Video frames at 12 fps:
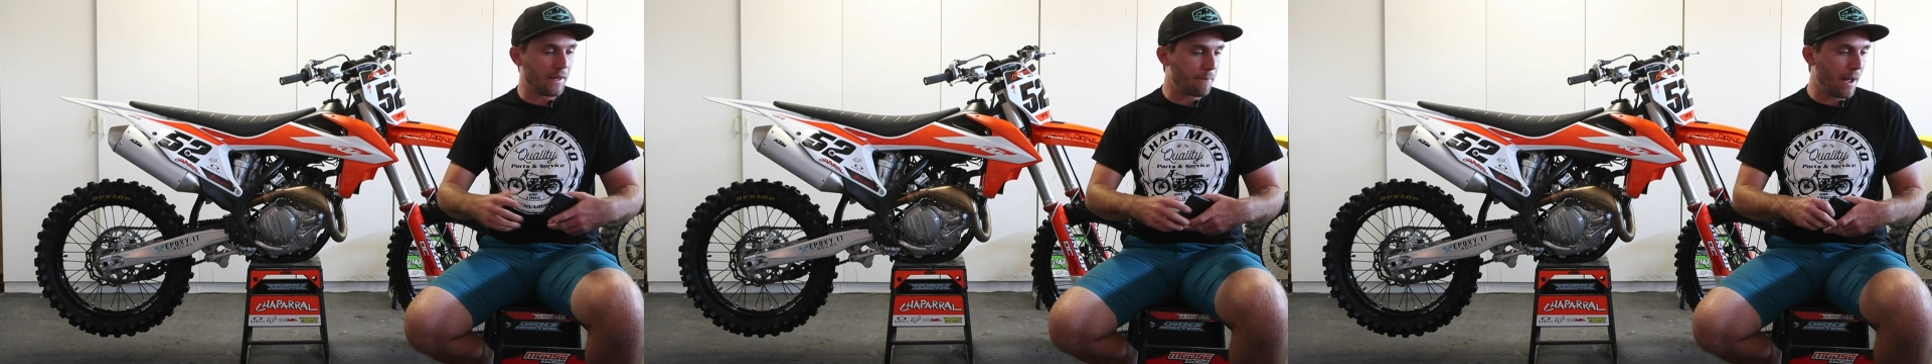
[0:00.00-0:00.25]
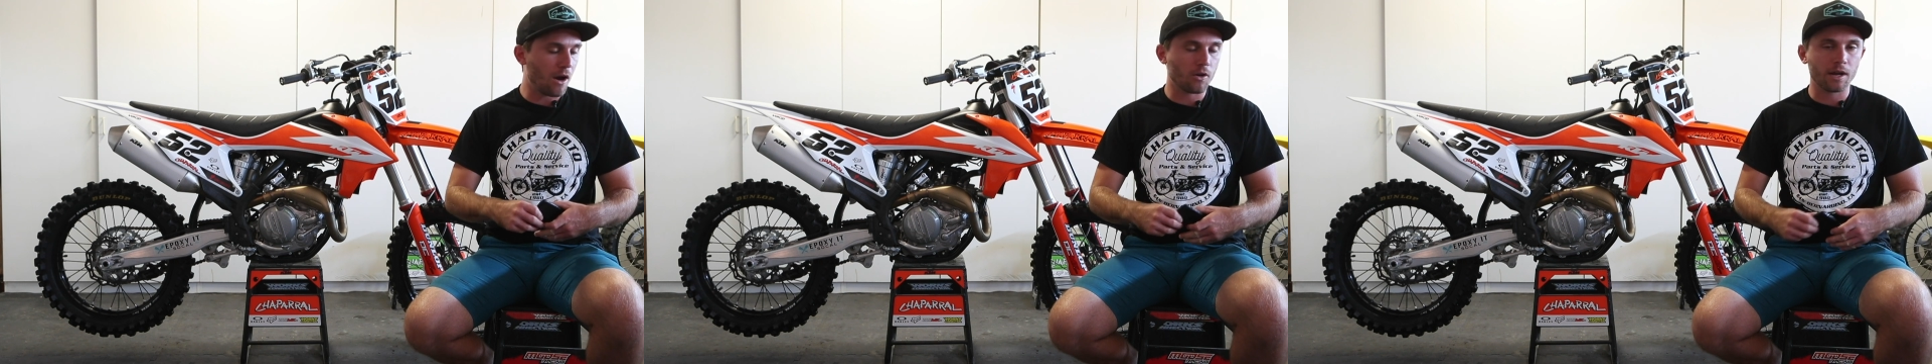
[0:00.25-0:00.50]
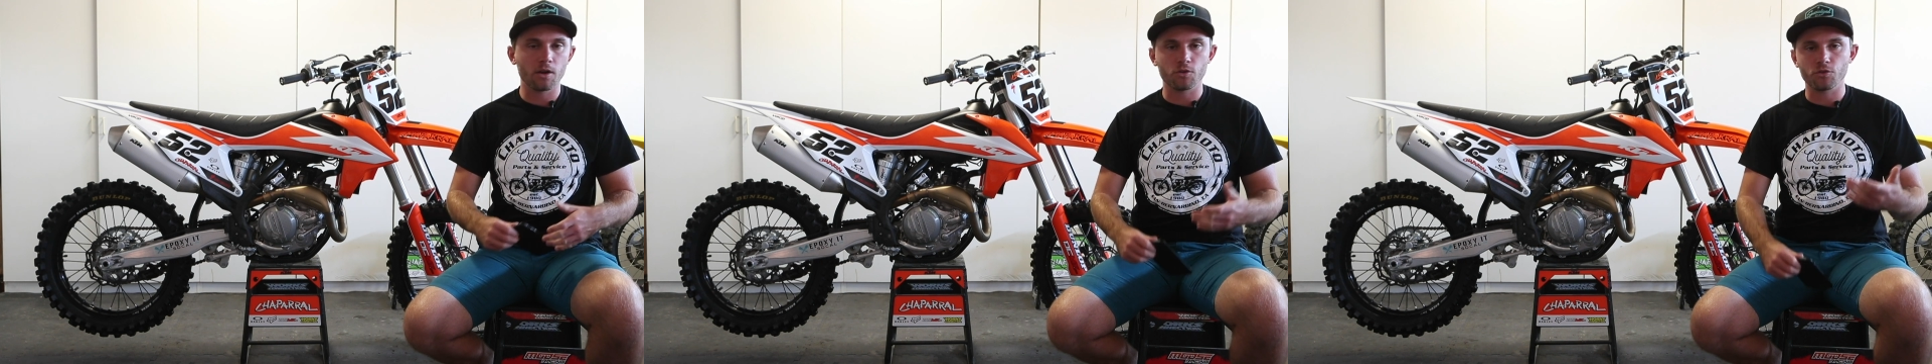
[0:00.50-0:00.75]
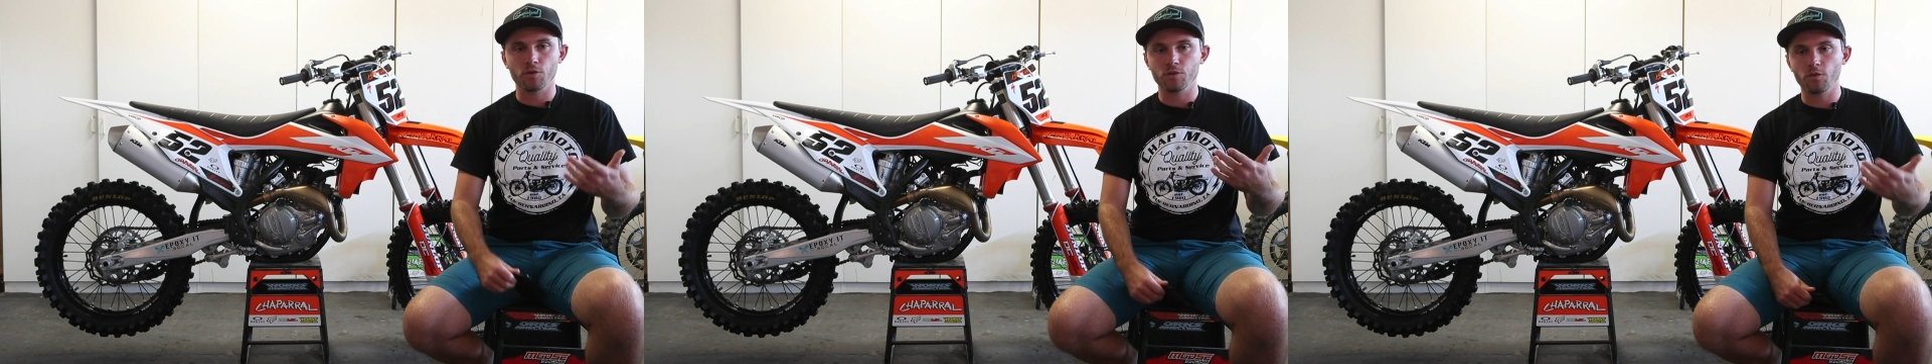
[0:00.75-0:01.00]
that power
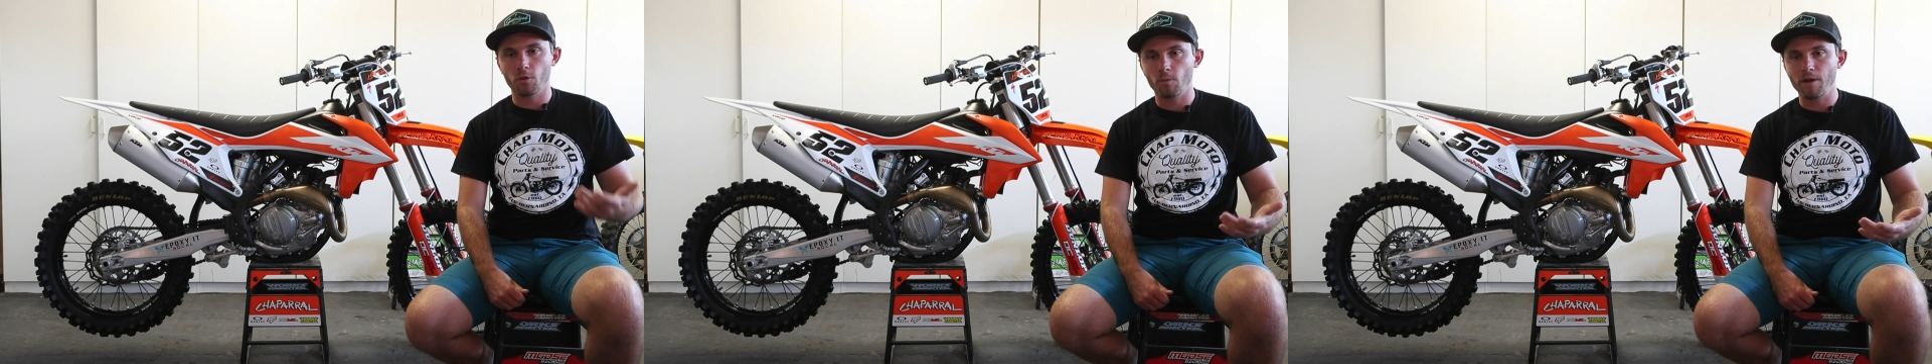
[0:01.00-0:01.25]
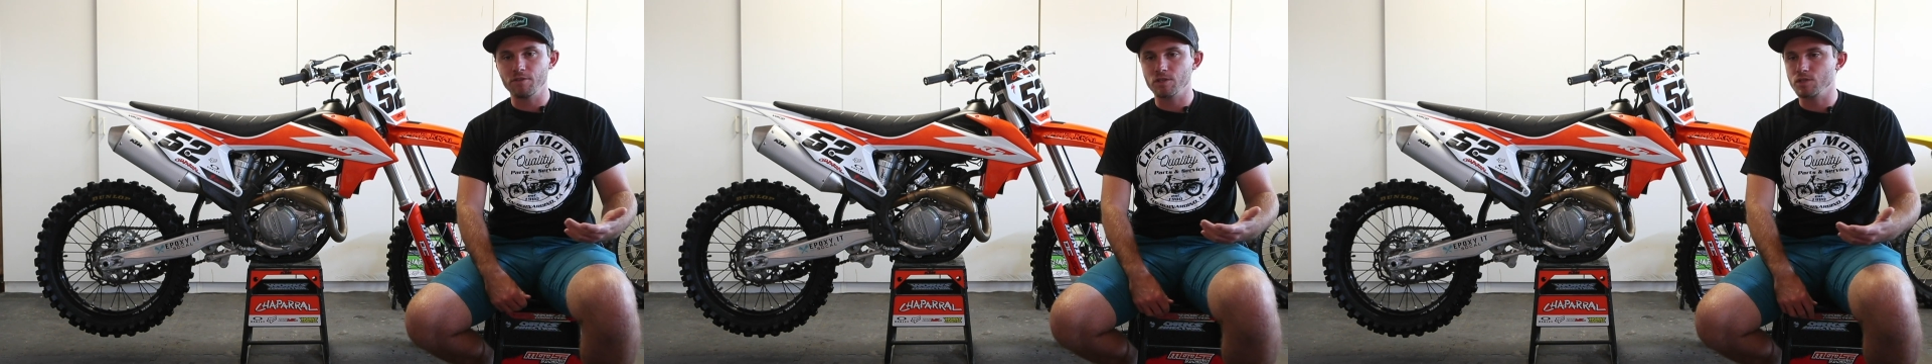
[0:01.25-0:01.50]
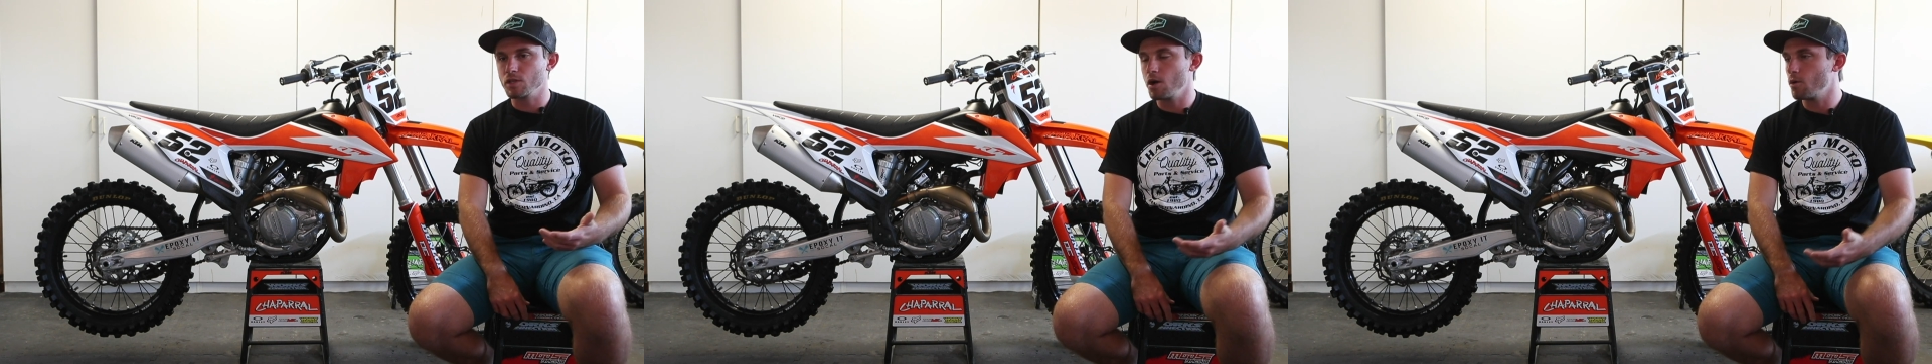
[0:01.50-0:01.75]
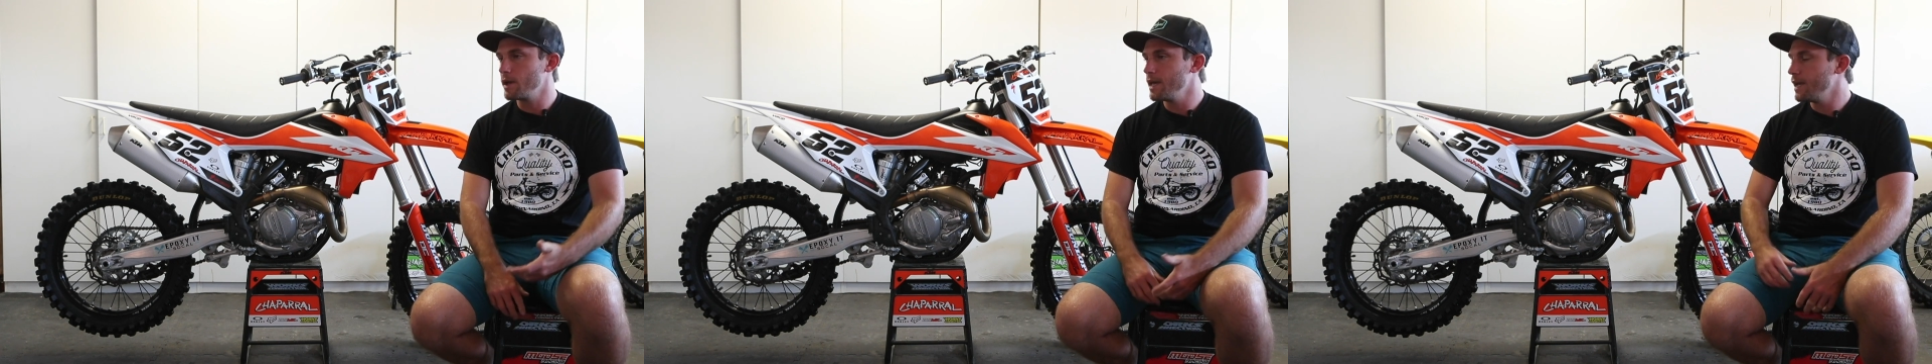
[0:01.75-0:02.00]
characteristic, revving
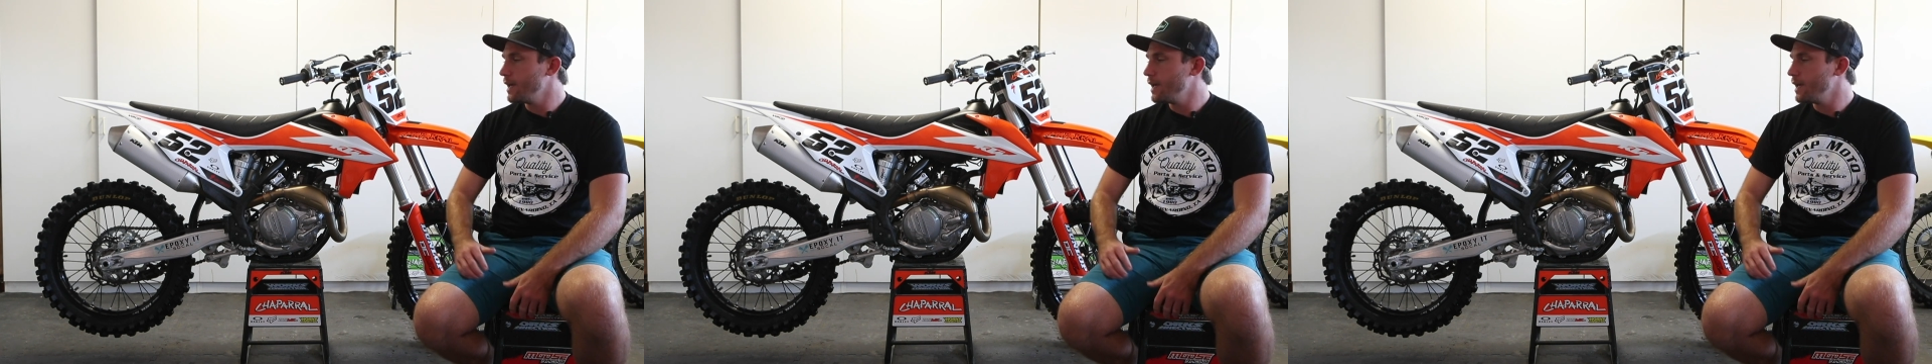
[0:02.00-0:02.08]
slow.